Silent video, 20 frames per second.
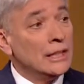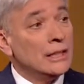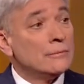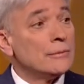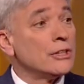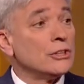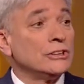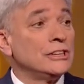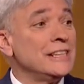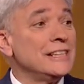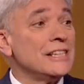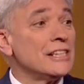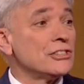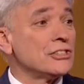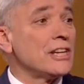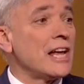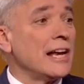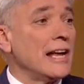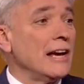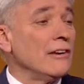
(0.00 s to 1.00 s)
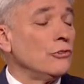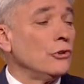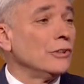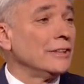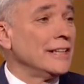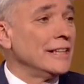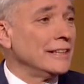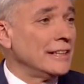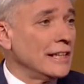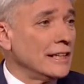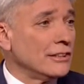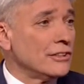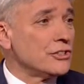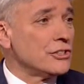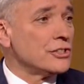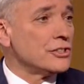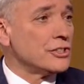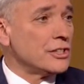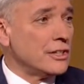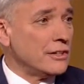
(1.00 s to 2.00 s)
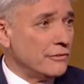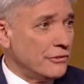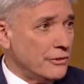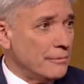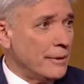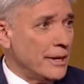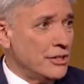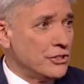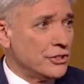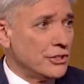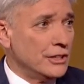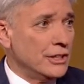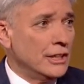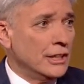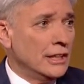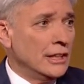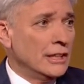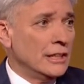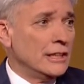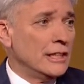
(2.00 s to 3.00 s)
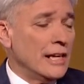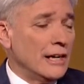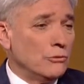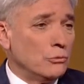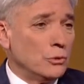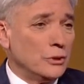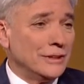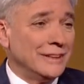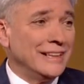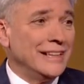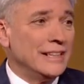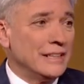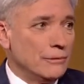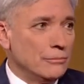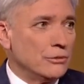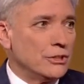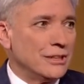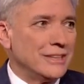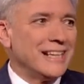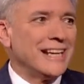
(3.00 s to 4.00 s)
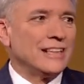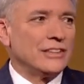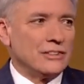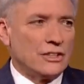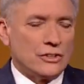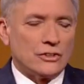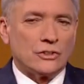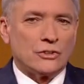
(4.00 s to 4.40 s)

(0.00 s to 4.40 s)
because he does not have all the intelligence and information that would lead him to take another